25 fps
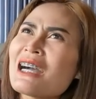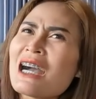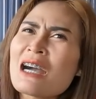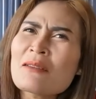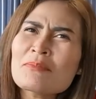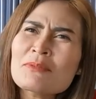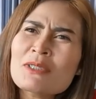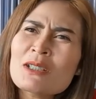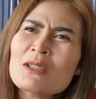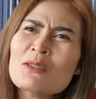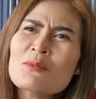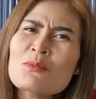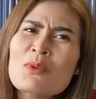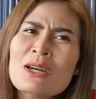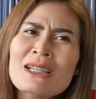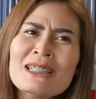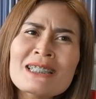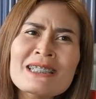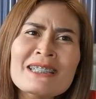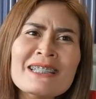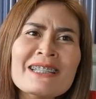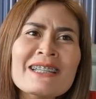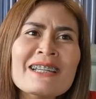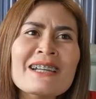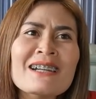after
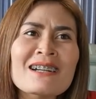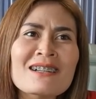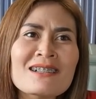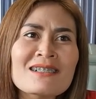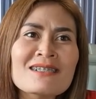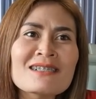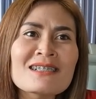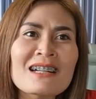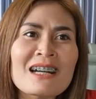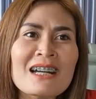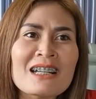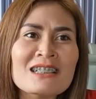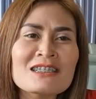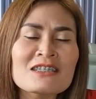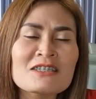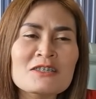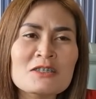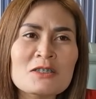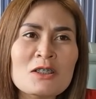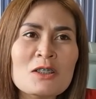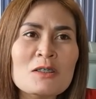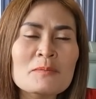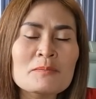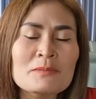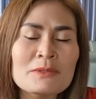one year, after I
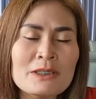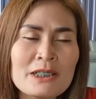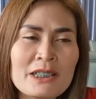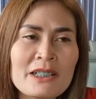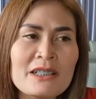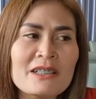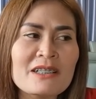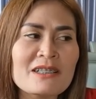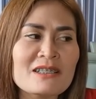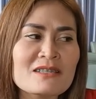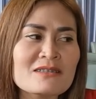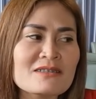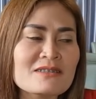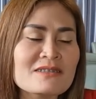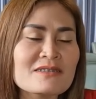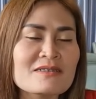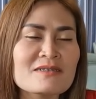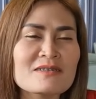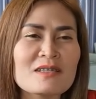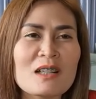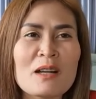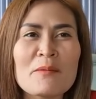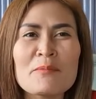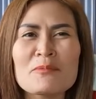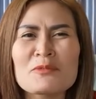stopped. Year.
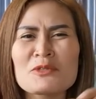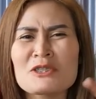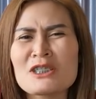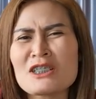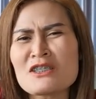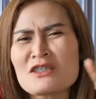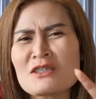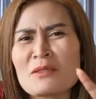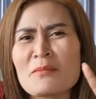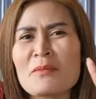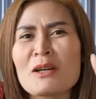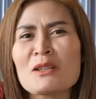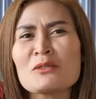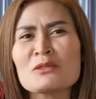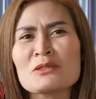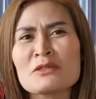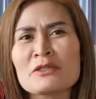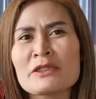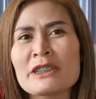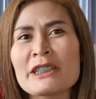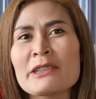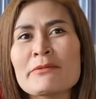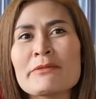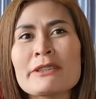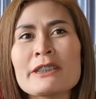Yeah, of just about
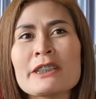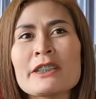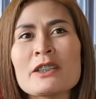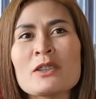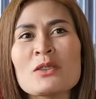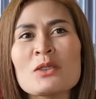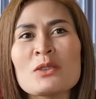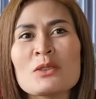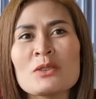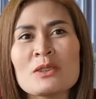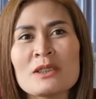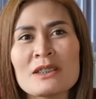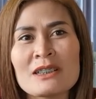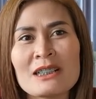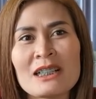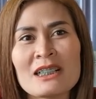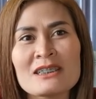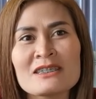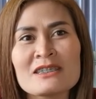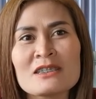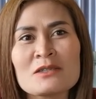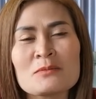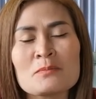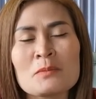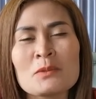three video I
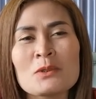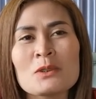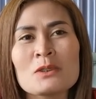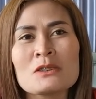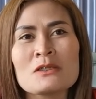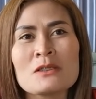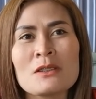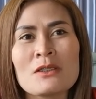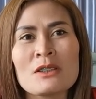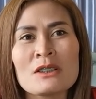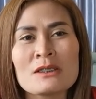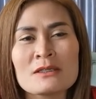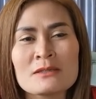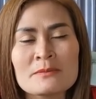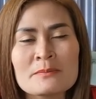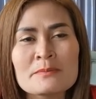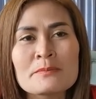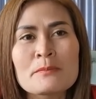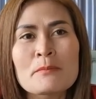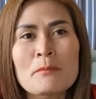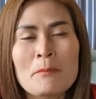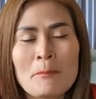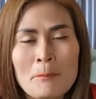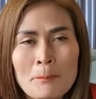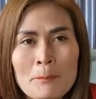yeah. just post
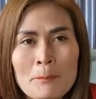on.